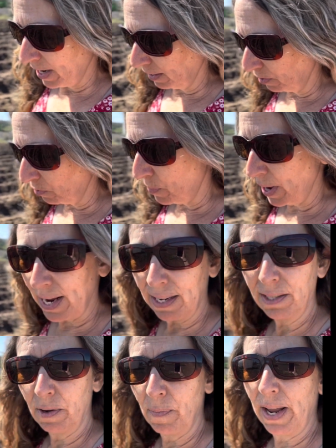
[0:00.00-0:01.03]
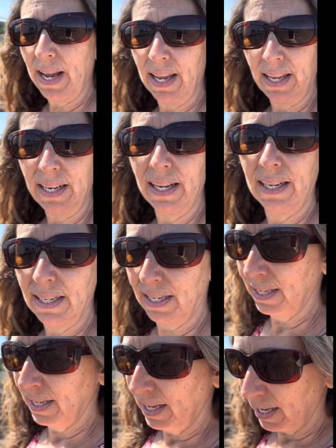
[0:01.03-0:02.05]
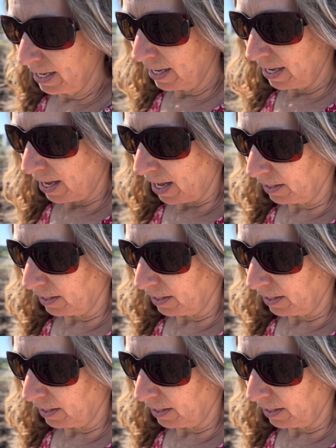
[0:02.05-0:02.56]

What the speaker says: a little base to make it a